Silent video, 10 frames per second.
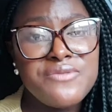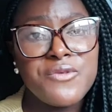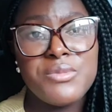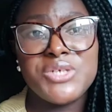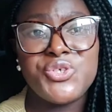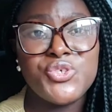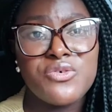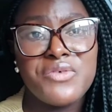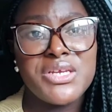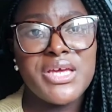the information
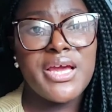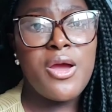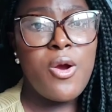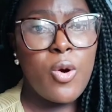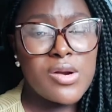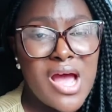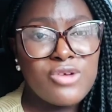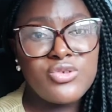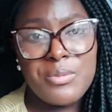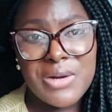over there on
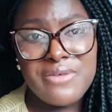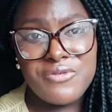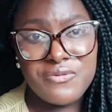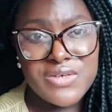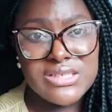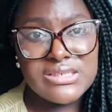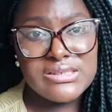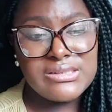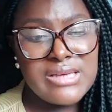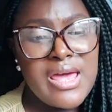how to apply for
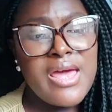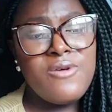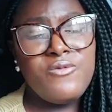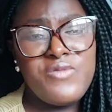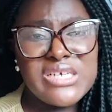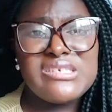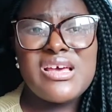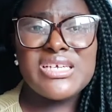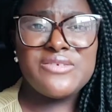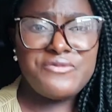visas. Visa
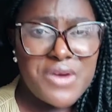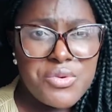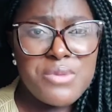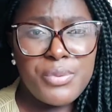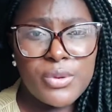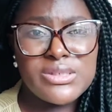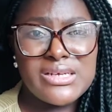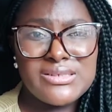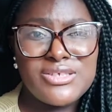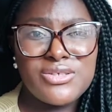is very
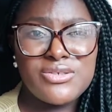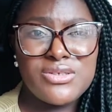important.